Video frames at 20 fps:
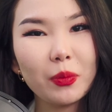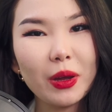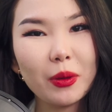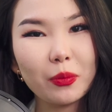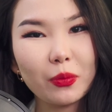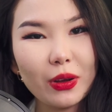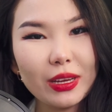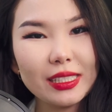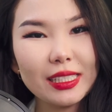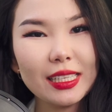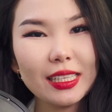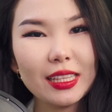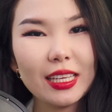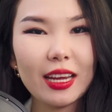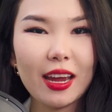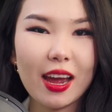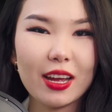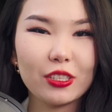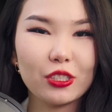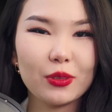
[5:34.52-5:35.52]
by pressing the
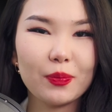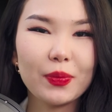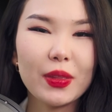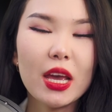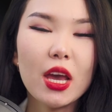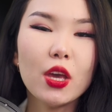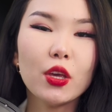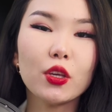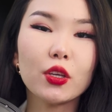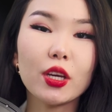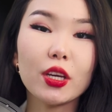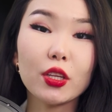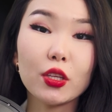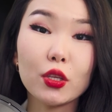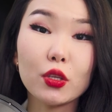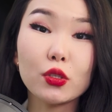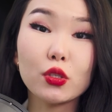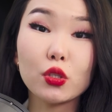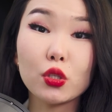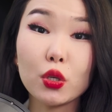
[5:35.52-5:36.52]
catch. You can
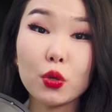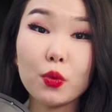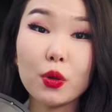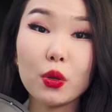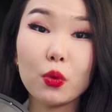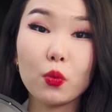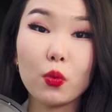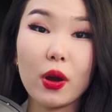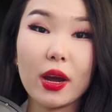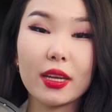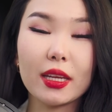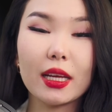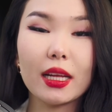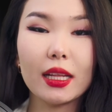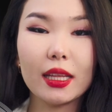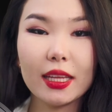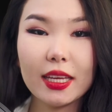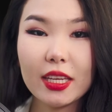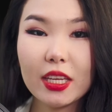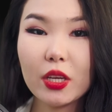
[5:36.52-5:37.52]
use 2-in-1
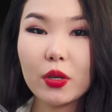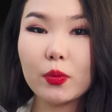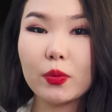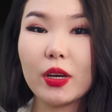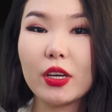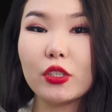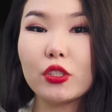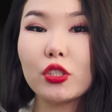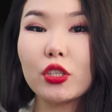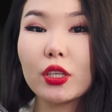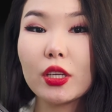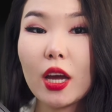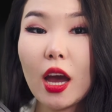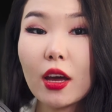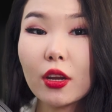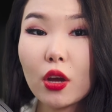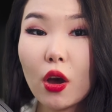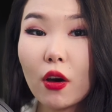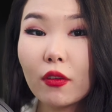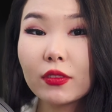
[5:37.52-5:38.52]
cleaning brush to
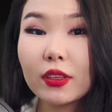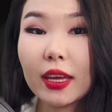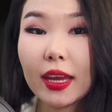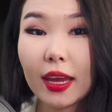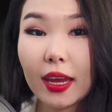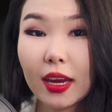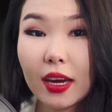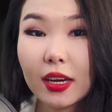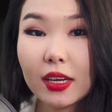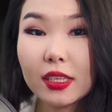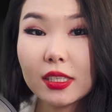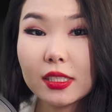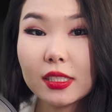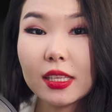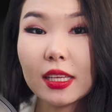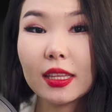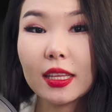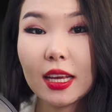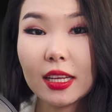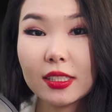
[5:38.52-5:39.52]
cut off the hairs
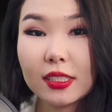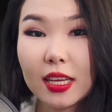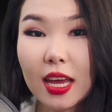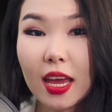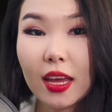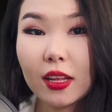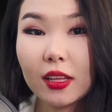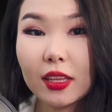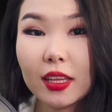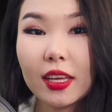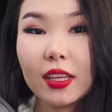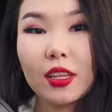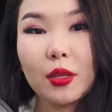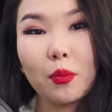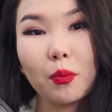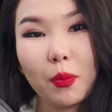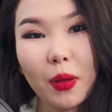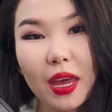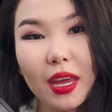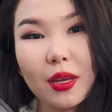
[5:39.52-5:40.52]
that get tangled in the
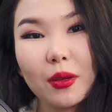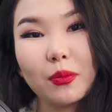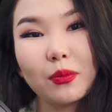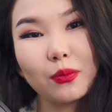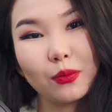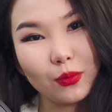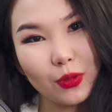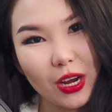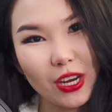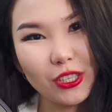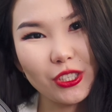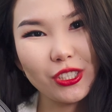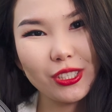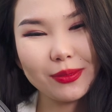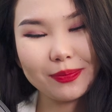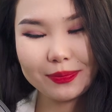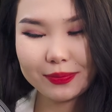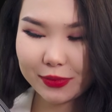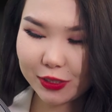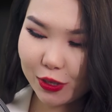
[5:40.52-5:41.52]
main brush.
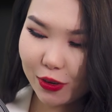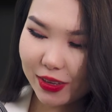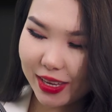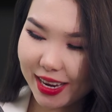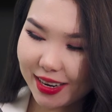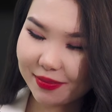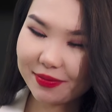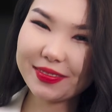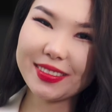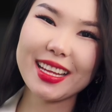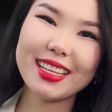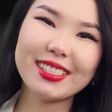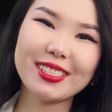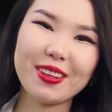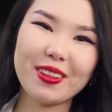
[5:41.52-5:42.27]
So yeah, that's